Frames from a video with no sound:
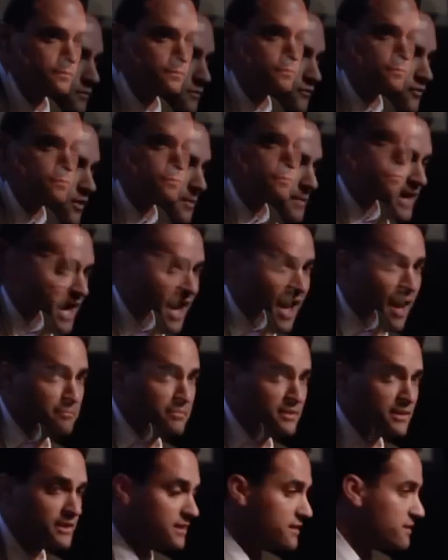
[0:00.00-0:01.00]
From an
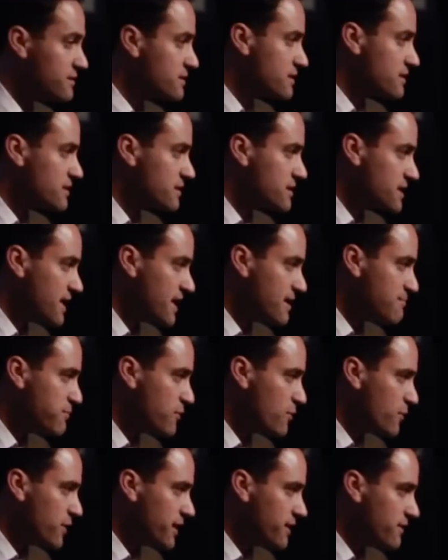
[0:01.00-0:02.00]
applicant's
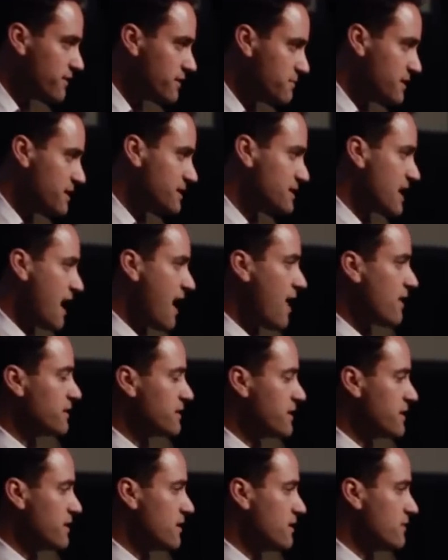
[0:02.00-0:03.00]
standpoint, the
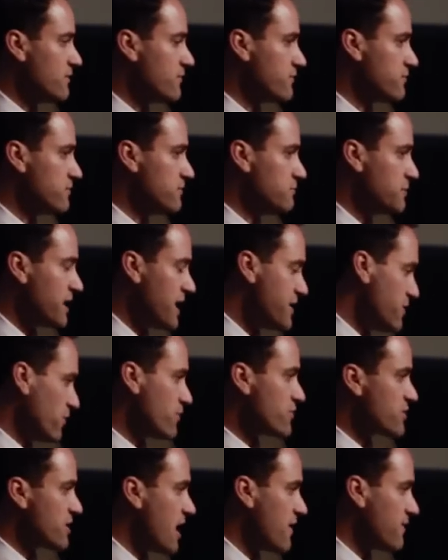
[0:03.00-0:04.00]
mentality of, but I know
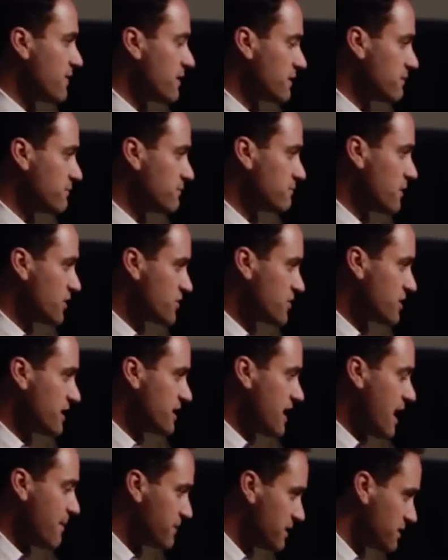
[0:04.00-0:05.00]
there's not that much that
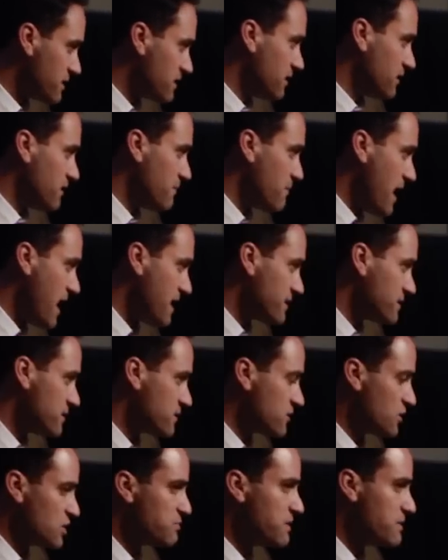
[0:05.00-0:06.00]
can happen until it passes,
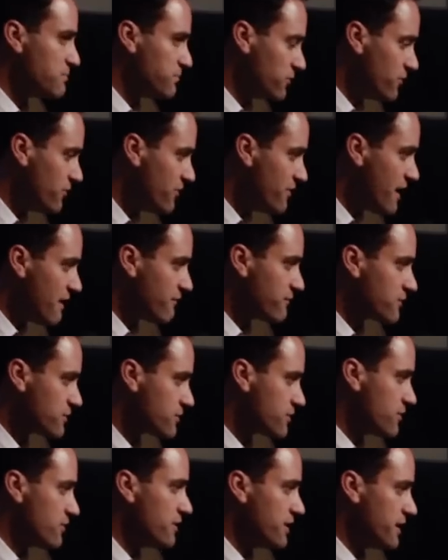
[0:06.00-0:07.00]
those people never
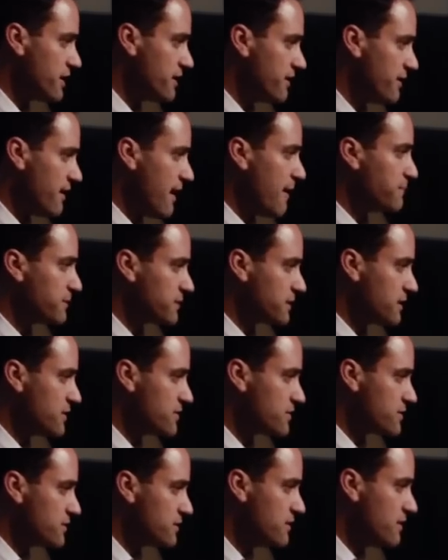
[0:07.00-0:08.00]
turn in an
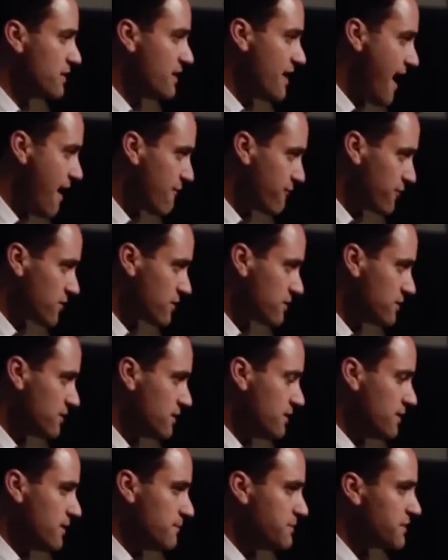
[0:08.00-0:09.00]
application, ever.
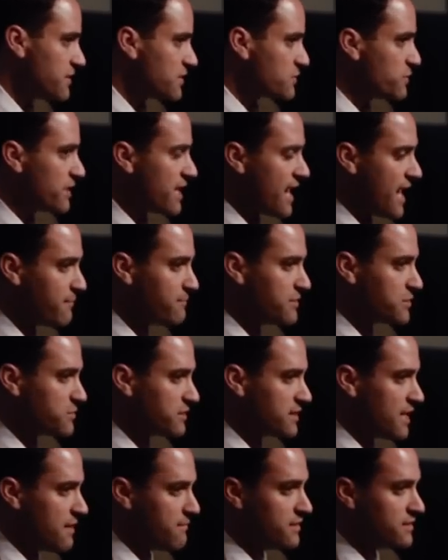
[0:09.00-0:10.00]
Because what happens with
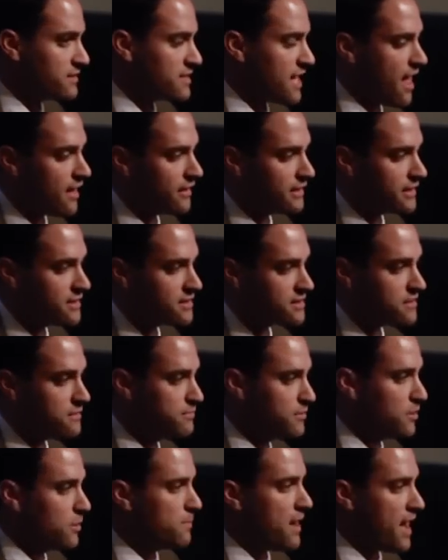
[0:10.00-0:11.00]
that mentality is the
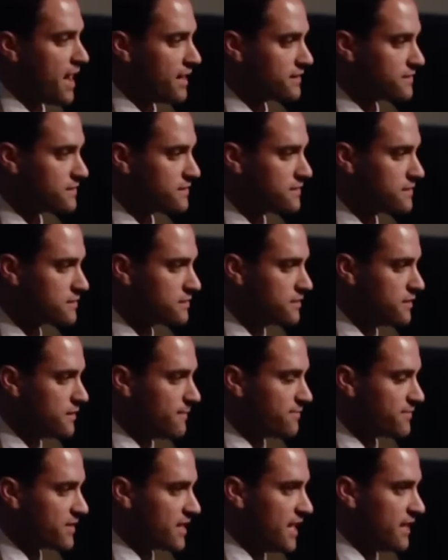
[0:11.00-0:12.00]
bill passes
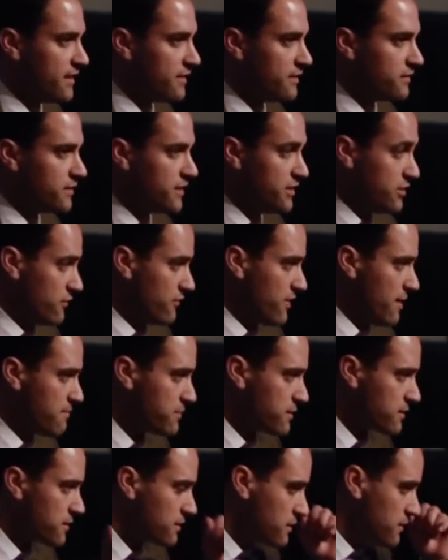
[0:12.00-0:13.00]
and in
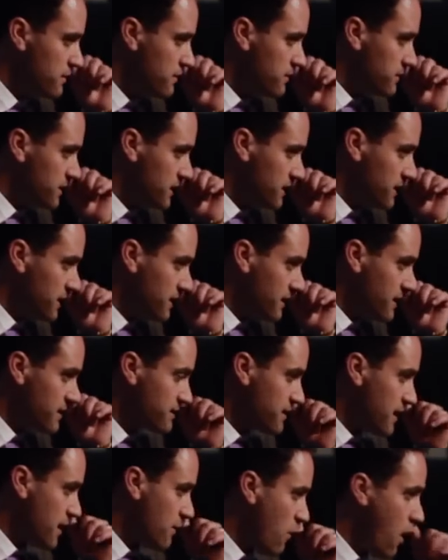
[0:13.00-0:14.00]
November, and then they
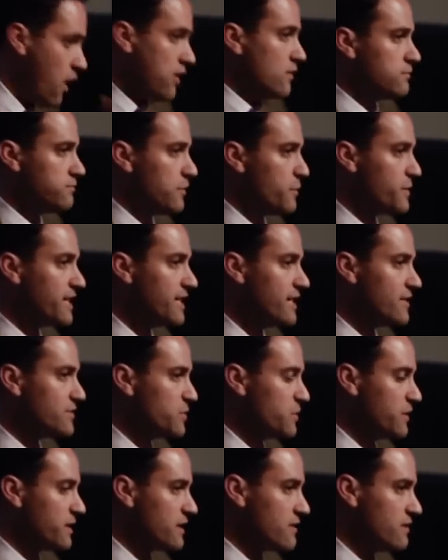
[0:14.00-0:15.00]
say, well, but we can't
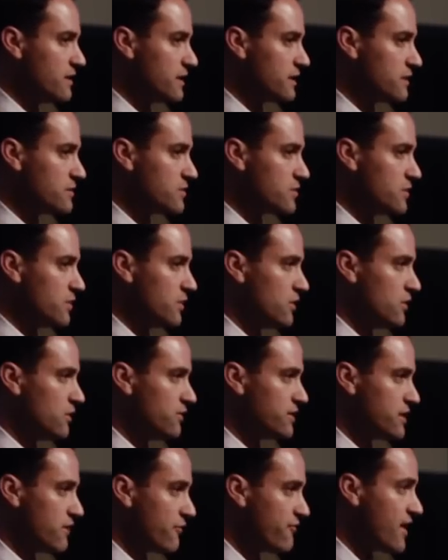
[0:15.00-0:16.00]
do anything until
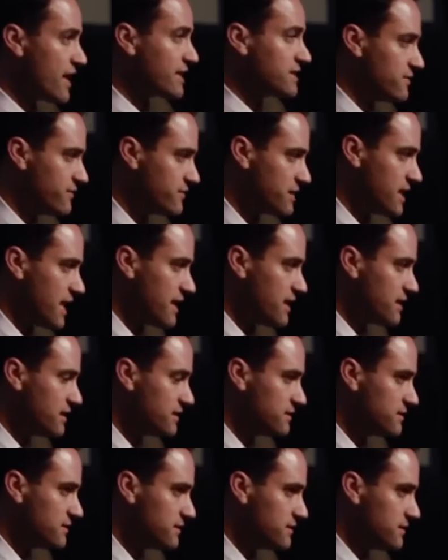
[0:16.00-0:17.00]
the effective date,
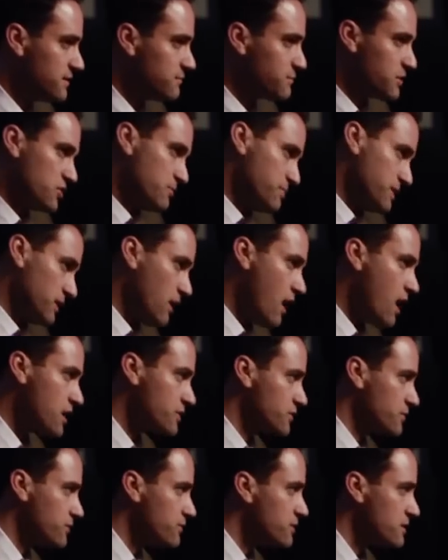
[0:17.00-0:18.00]
because there'll be
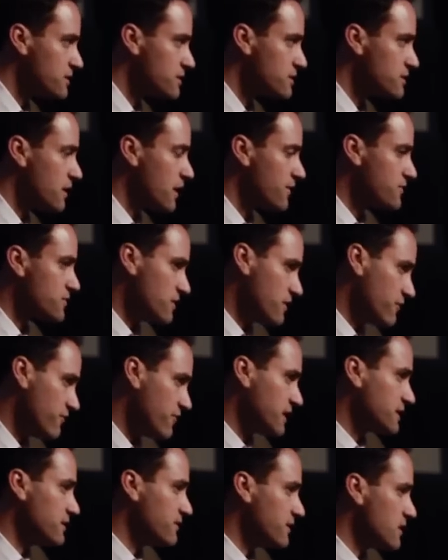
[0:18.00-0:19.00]
lawsuits and stuff. So the
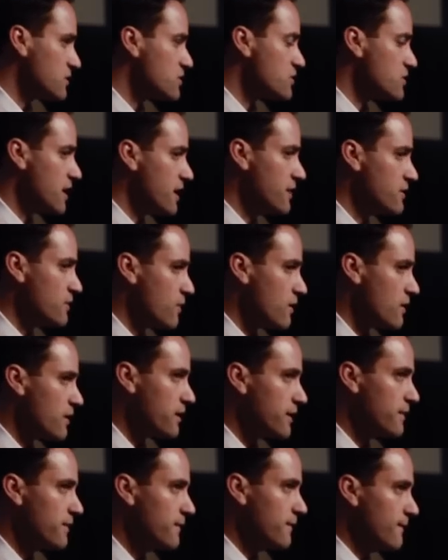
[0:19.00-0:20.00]
effective date's
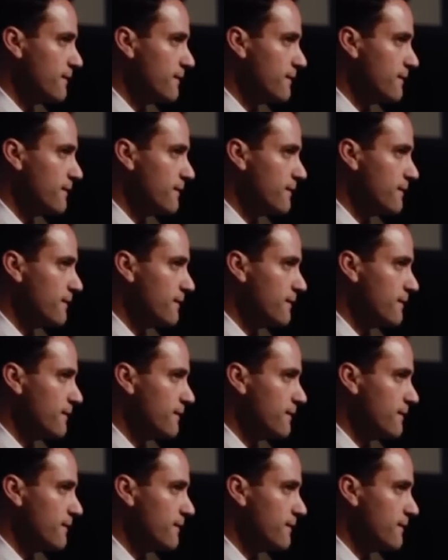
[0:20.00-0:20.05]
January.